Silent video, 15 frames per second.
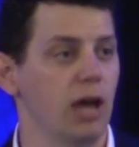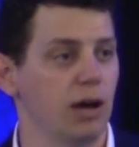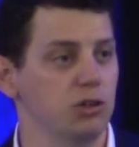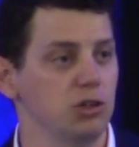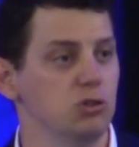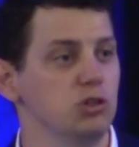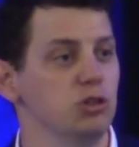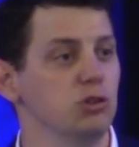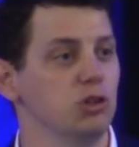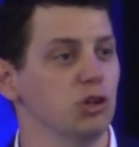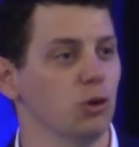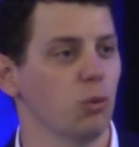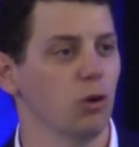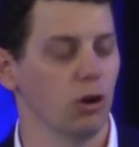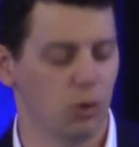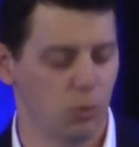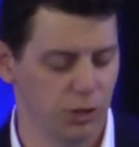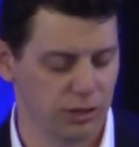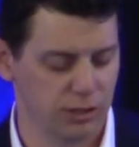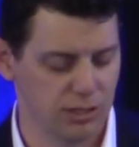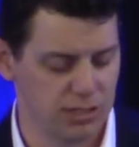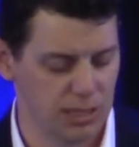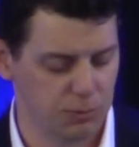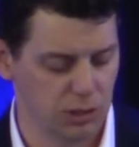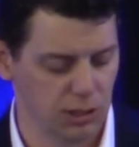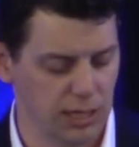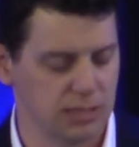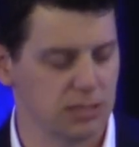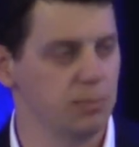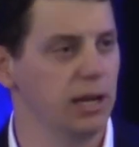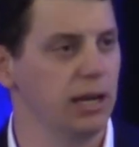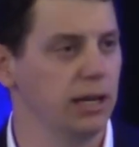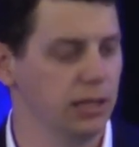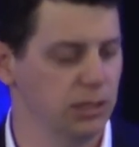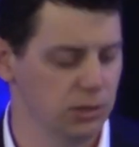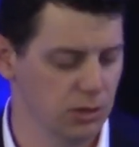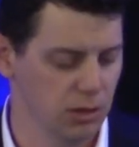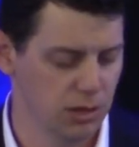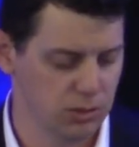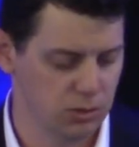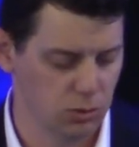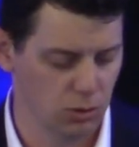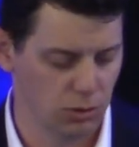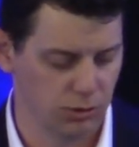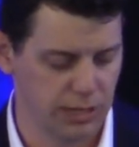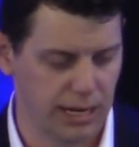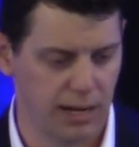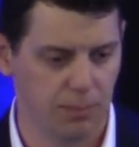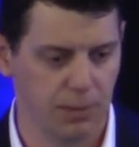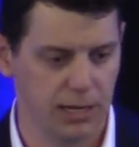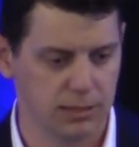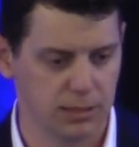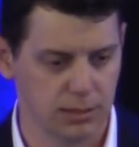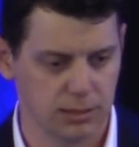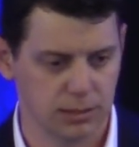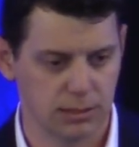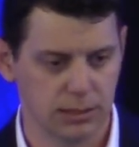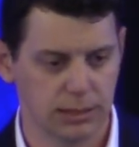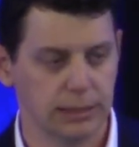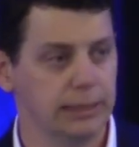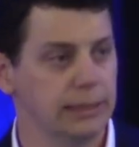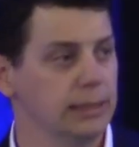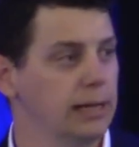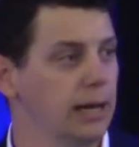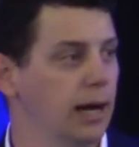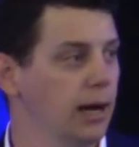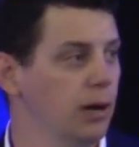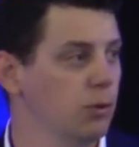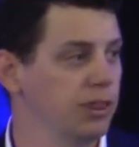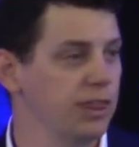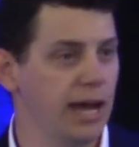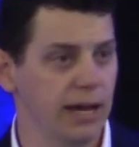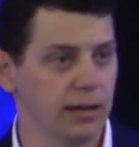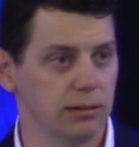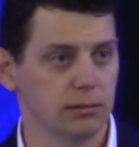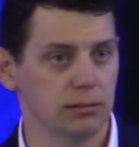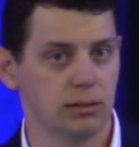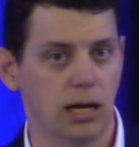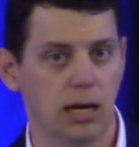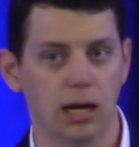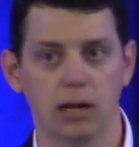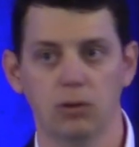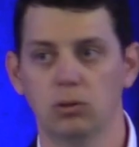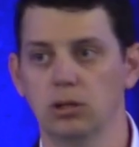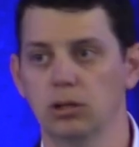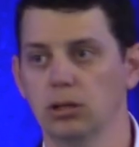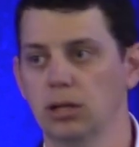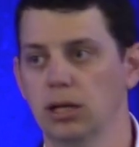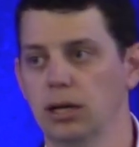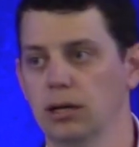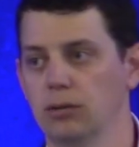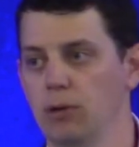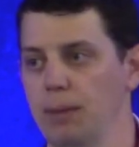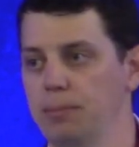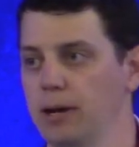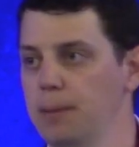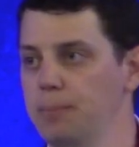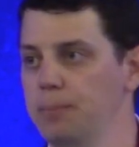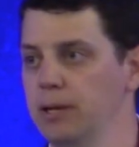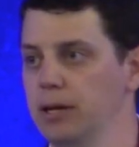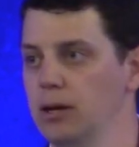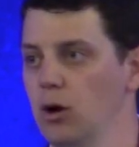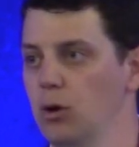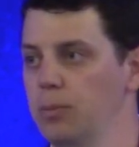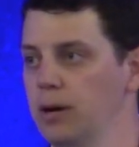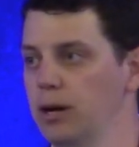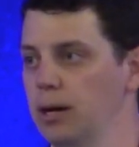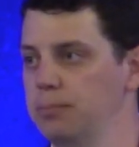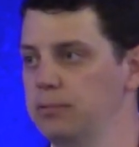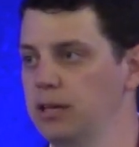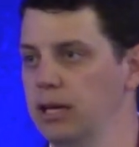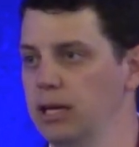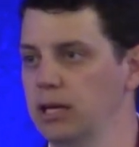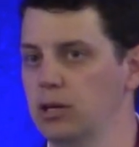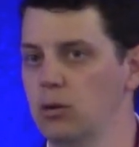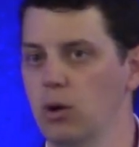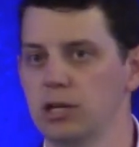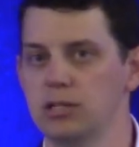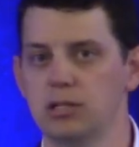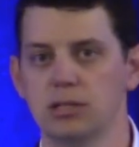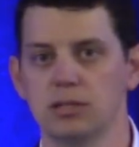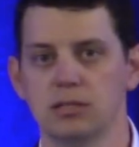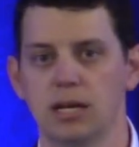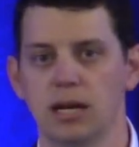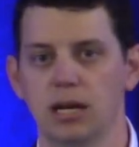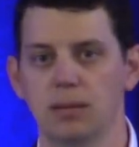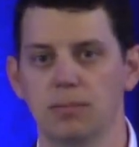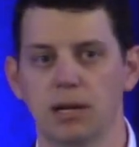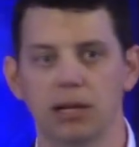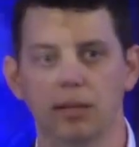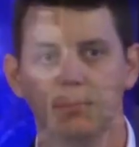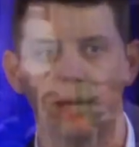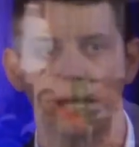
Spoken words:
you do your work with conceptual estimating in your historical databases. With that, I will wrap it up and open it up to any questions that anybody may